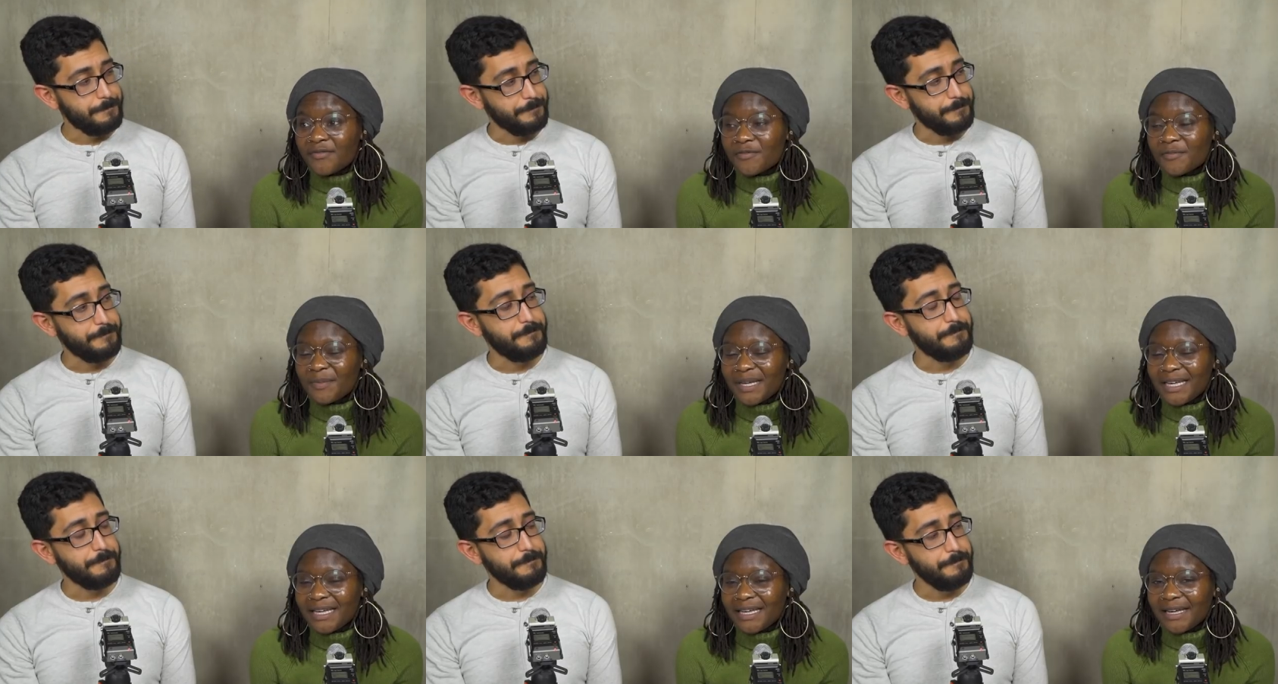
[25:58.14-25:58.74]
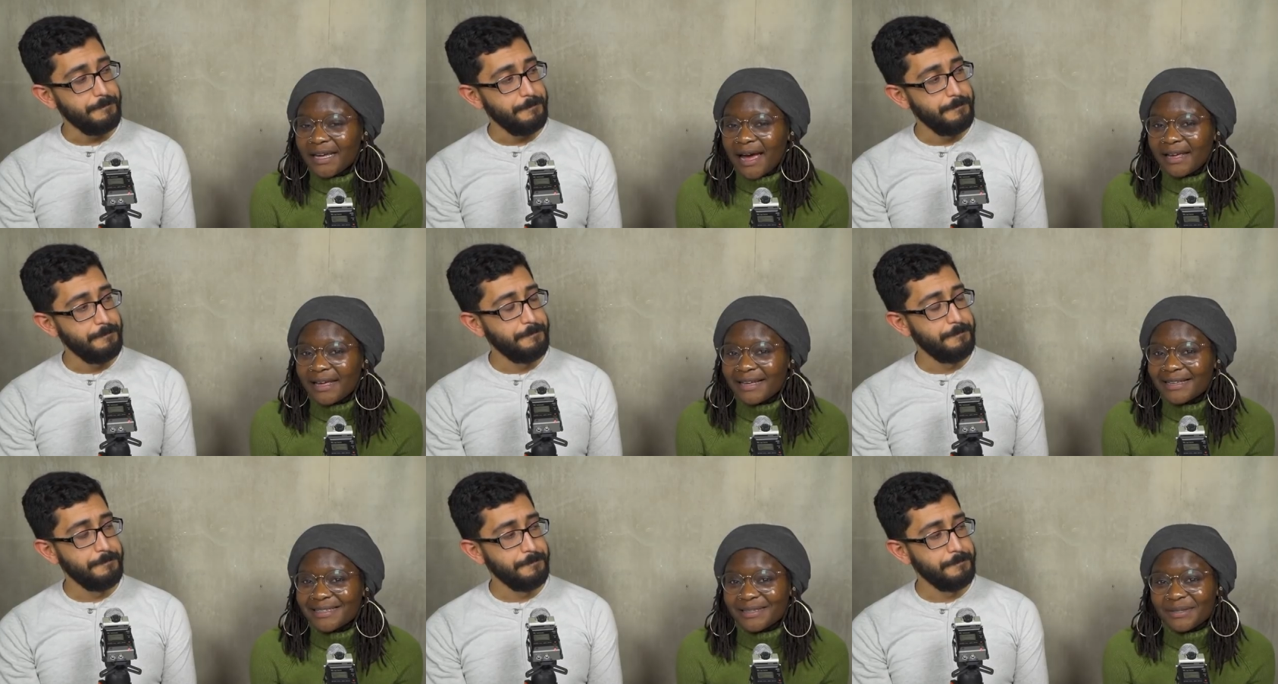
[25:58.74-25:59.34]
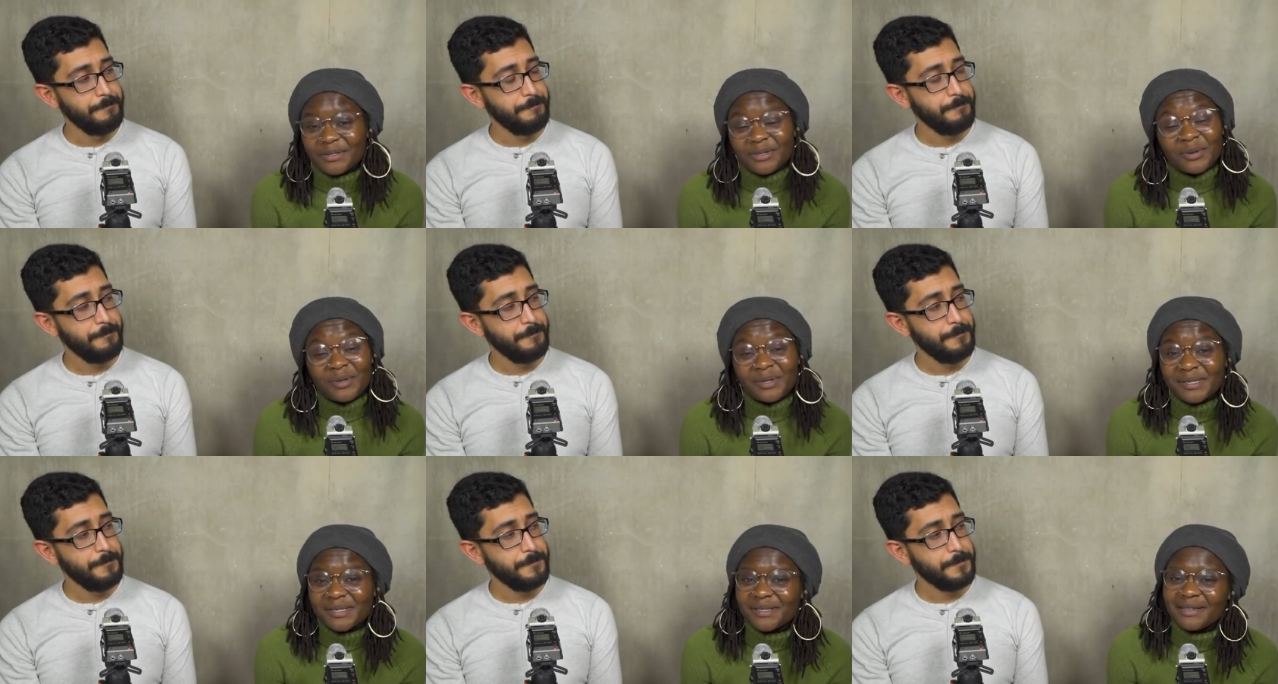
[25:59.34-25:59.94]
Speaker 1: for me, I guess, so
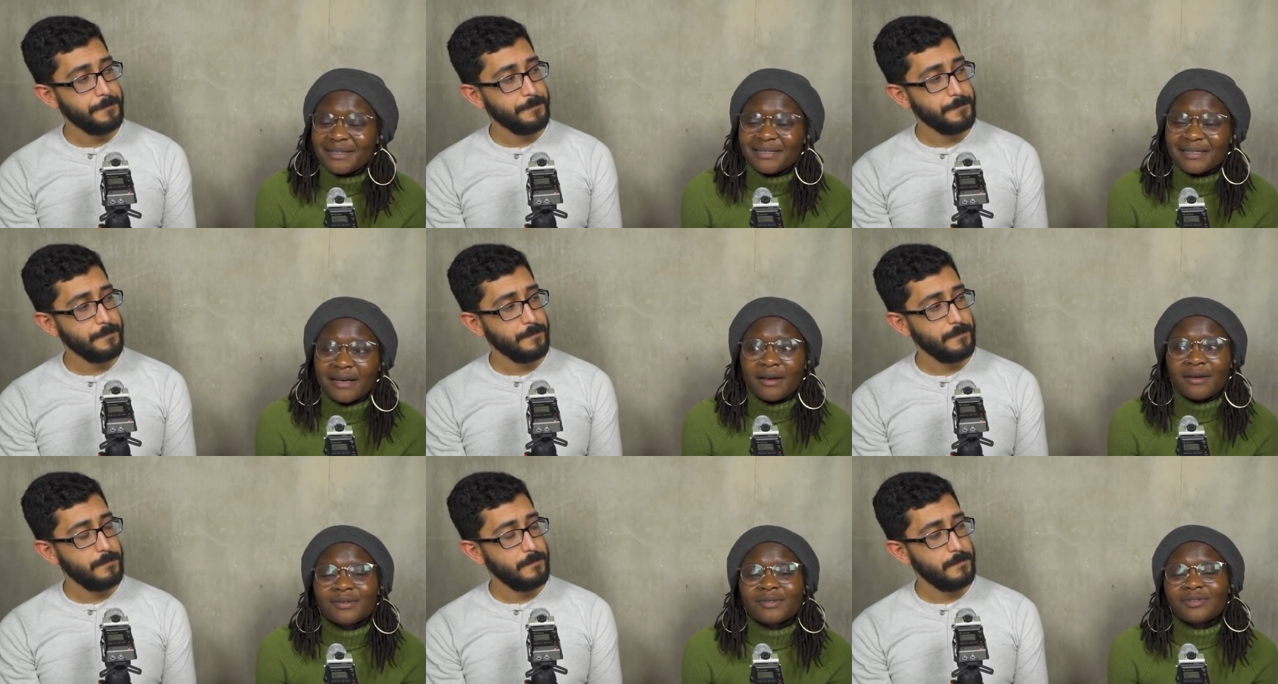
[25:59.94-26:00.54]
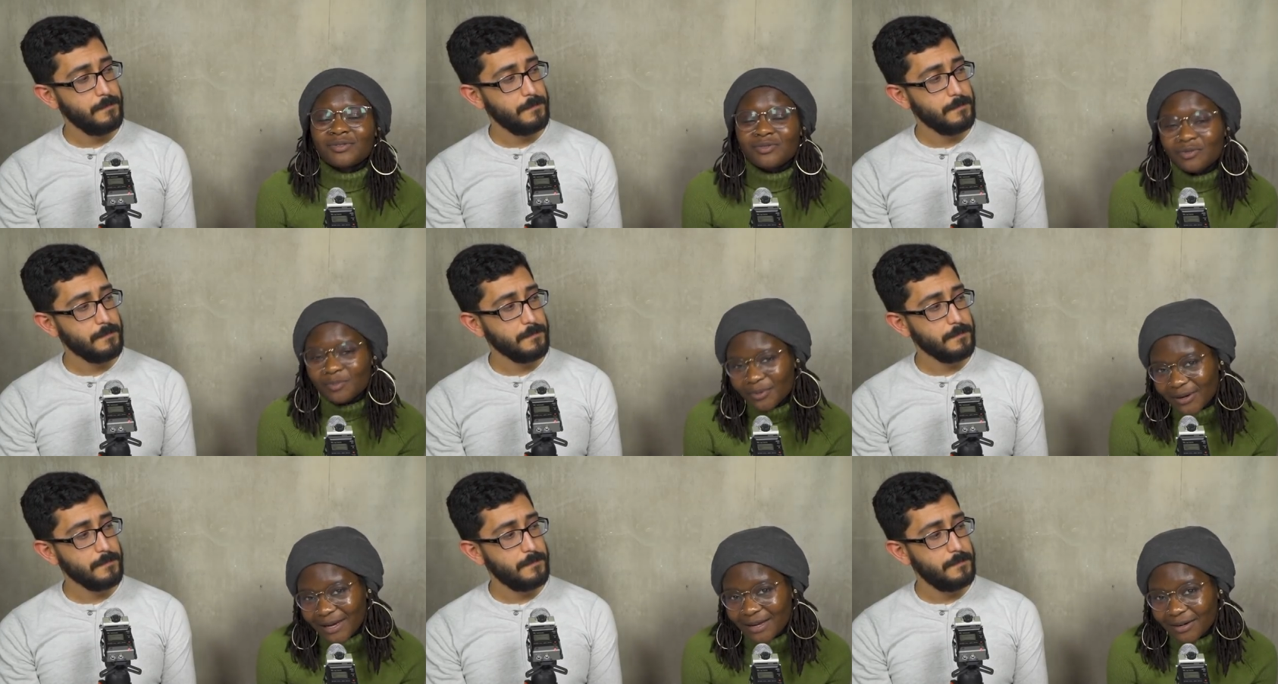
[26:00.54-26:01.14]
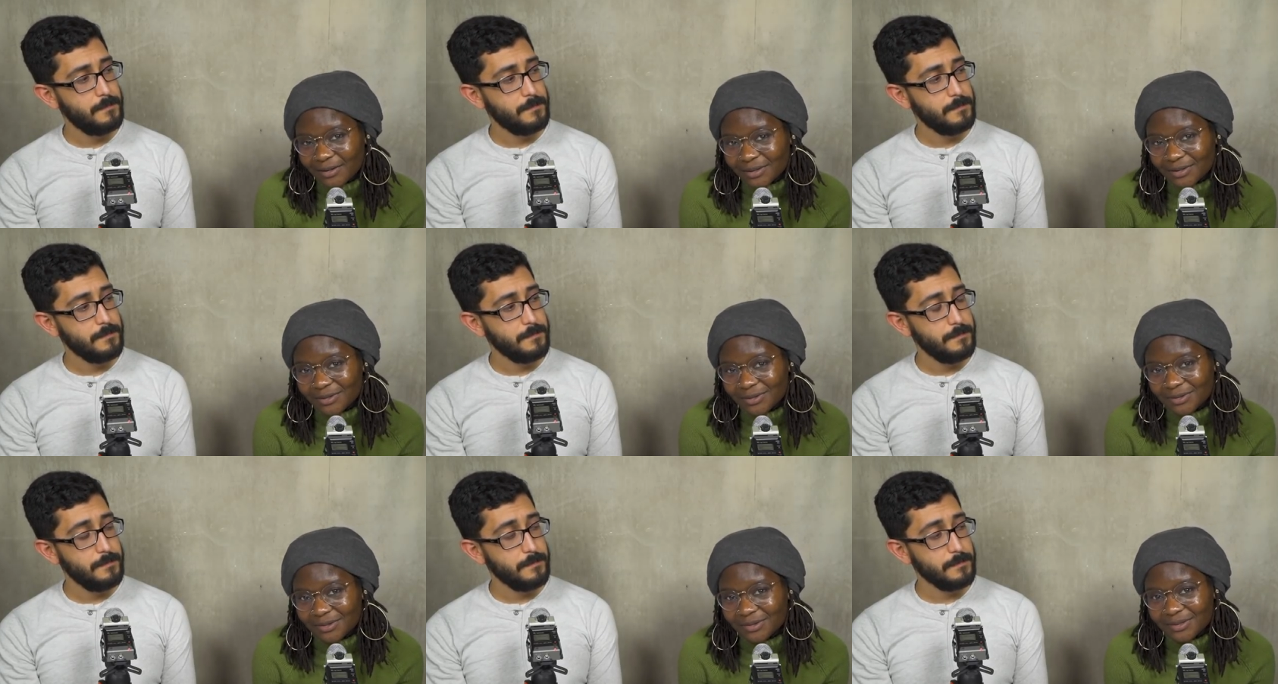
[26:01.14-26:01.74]
this is going to sound super
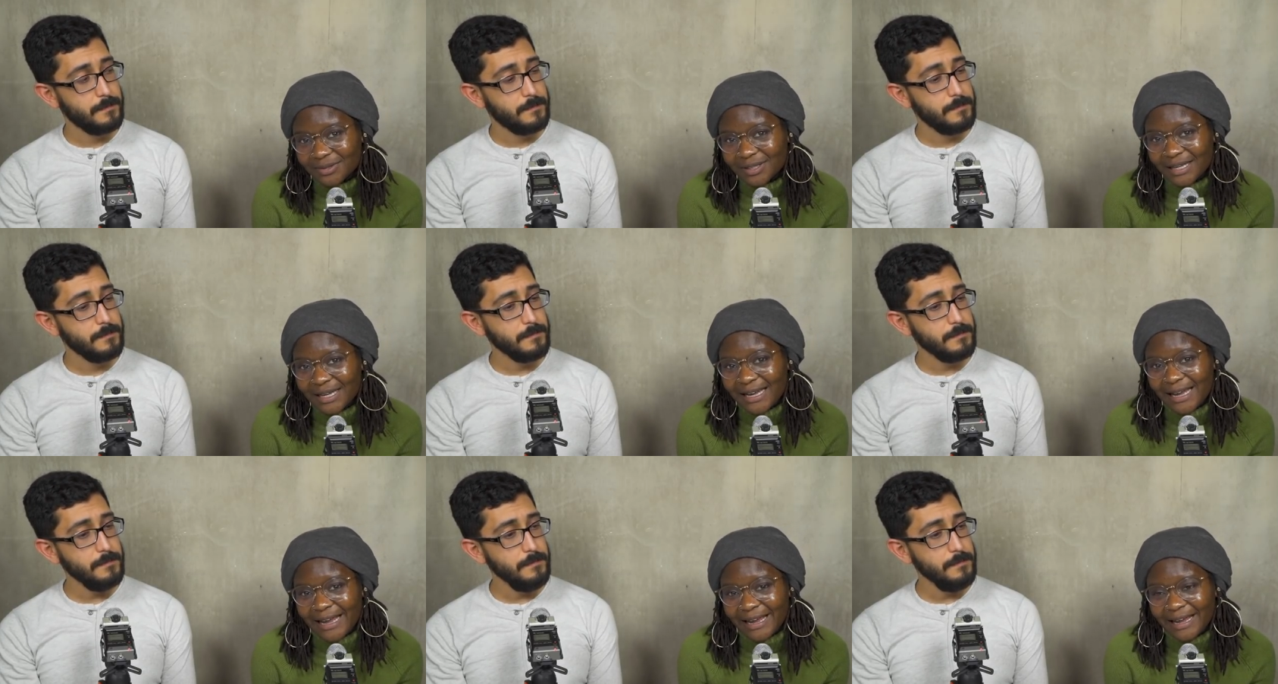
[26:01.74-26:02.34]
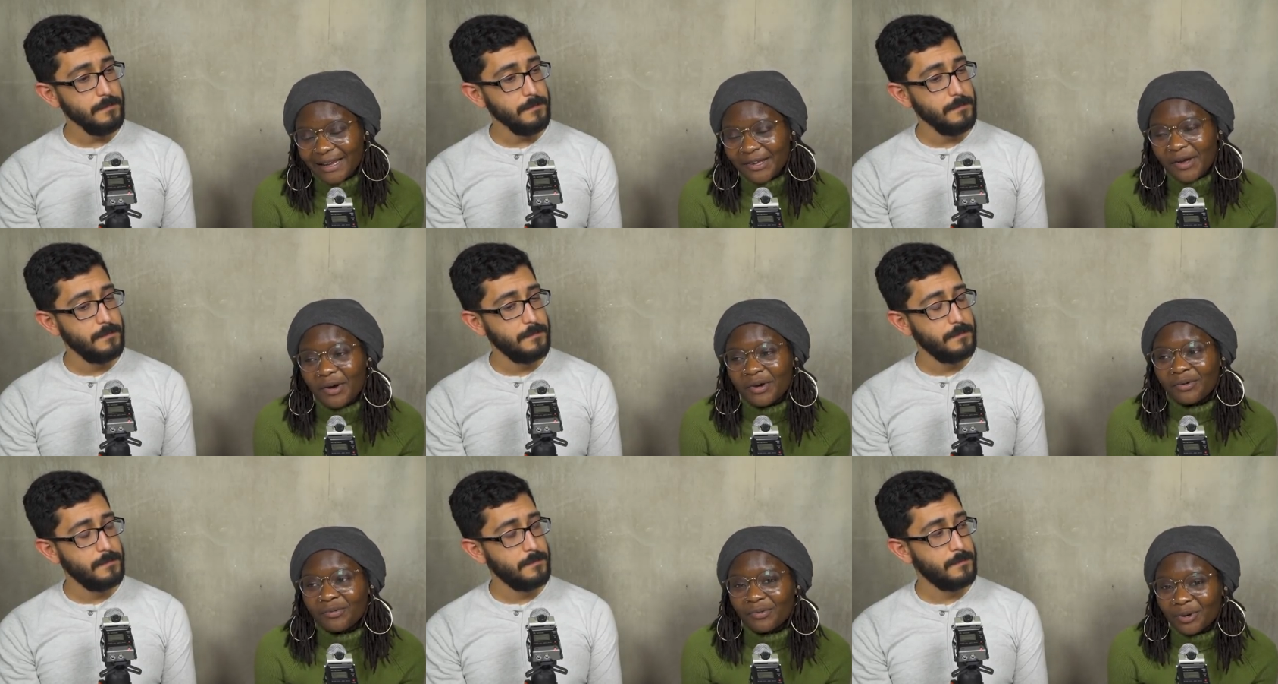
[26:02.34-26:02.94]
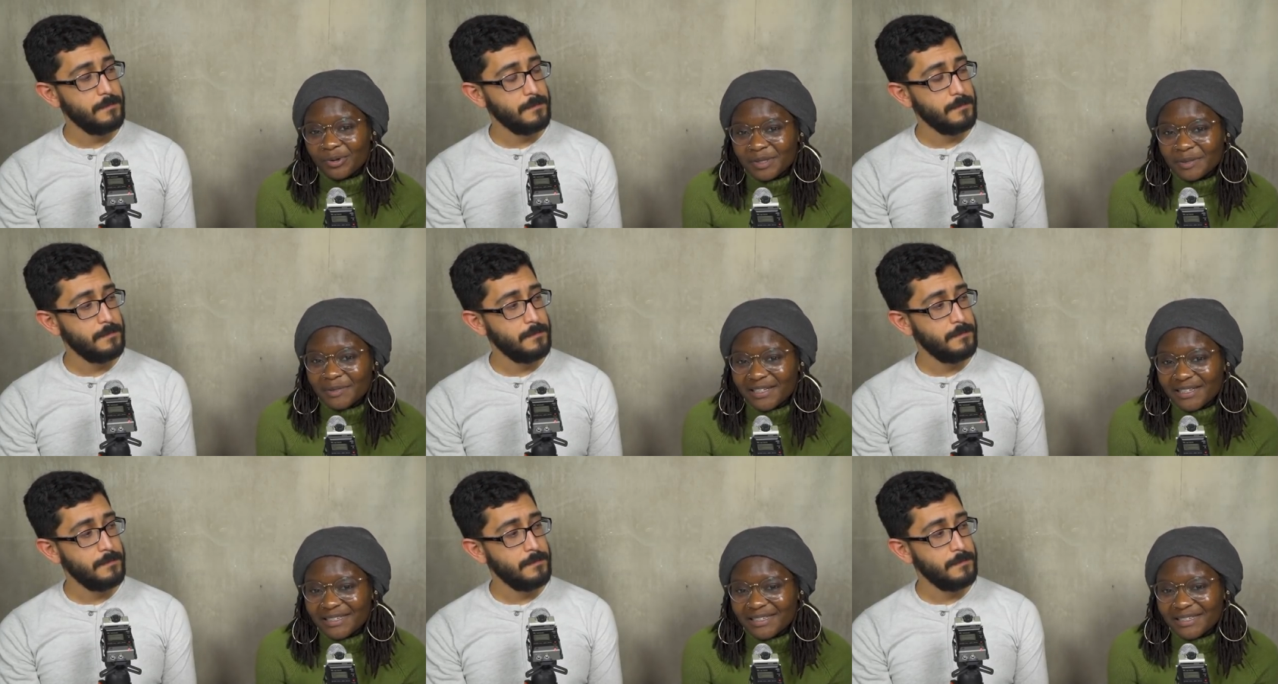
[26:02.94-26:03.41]
analytical, and y'all can roast me,